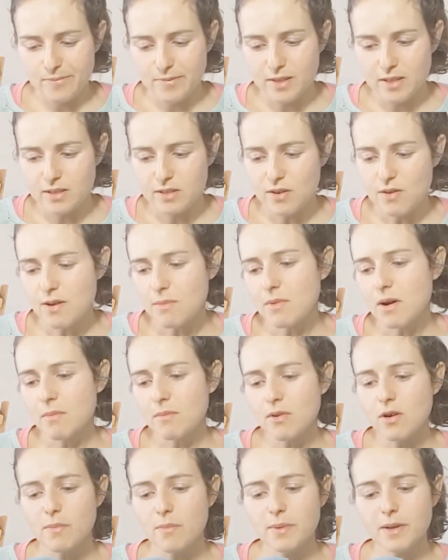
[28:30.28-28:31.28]
So I'm
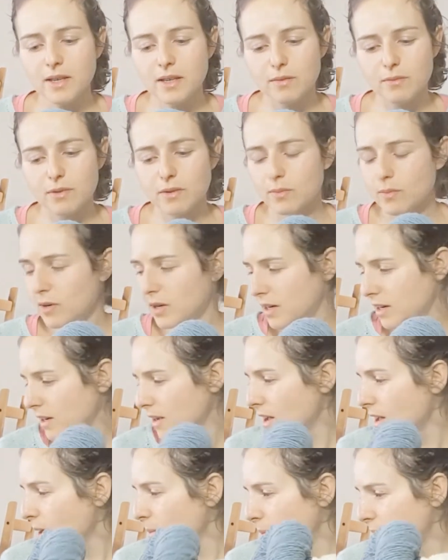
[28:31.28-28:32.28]
hoping it would work.
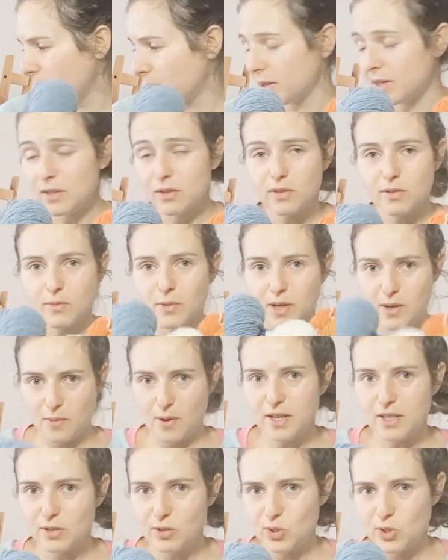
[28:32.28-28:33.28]
But what I
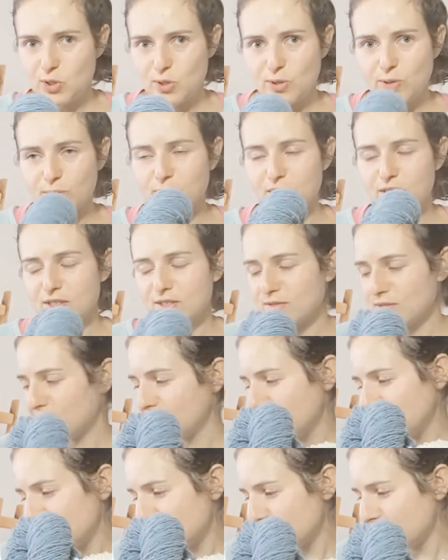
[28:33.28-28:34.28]
wanted to show you, which is really
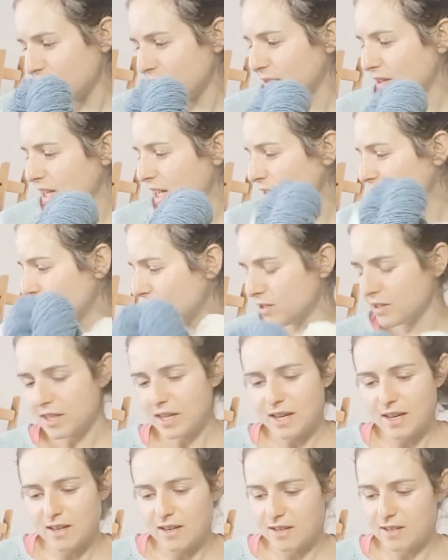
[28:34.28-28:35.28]
interesting with natural
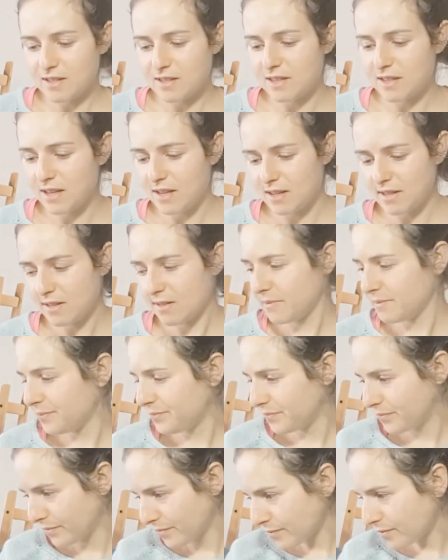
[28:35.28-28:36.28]
dye, is that
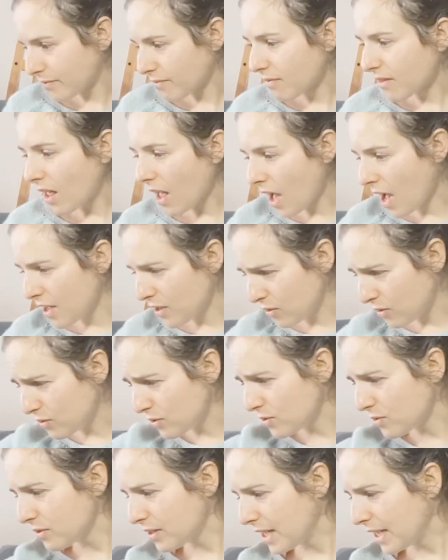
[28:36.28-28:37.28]
I
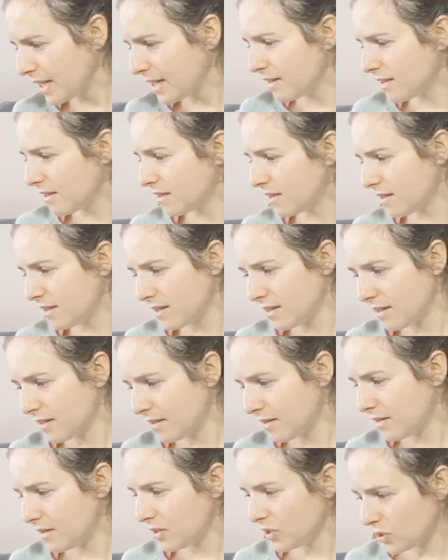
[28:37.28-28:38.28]
also
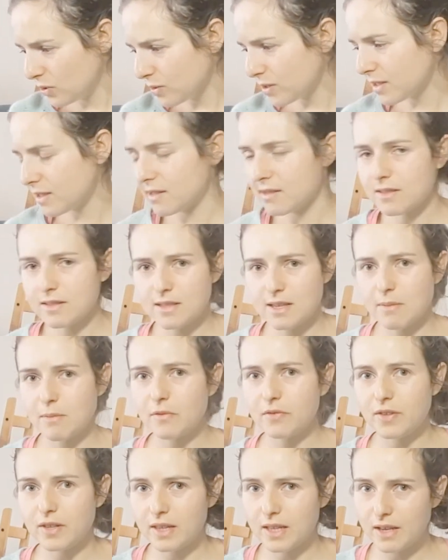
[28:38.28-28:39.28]
used some of
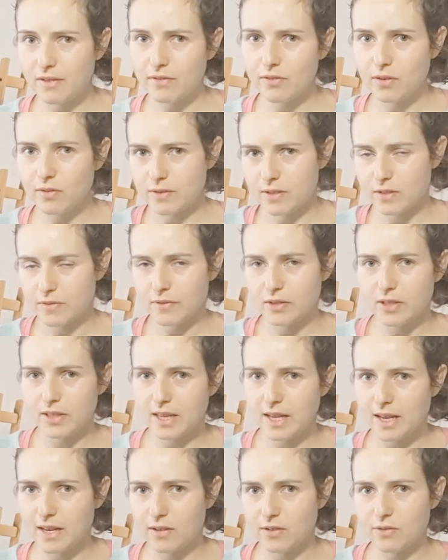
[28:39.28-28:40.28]
the leftovers of the
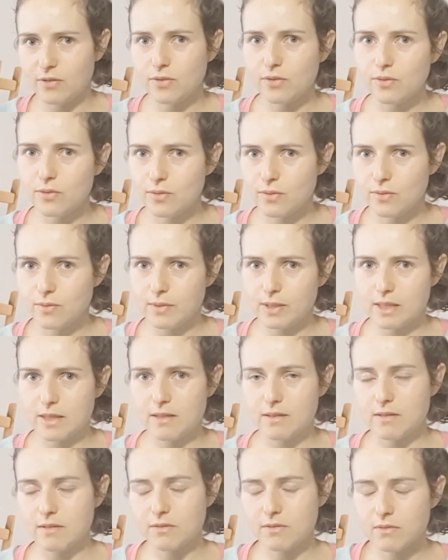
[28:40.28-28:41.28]
dye with
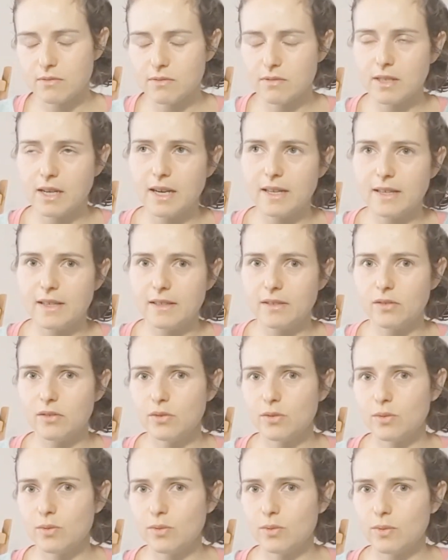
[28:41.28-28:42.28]
dyeing
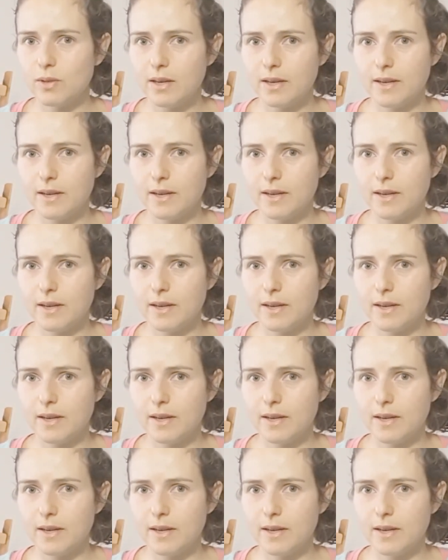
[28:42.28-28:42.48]
to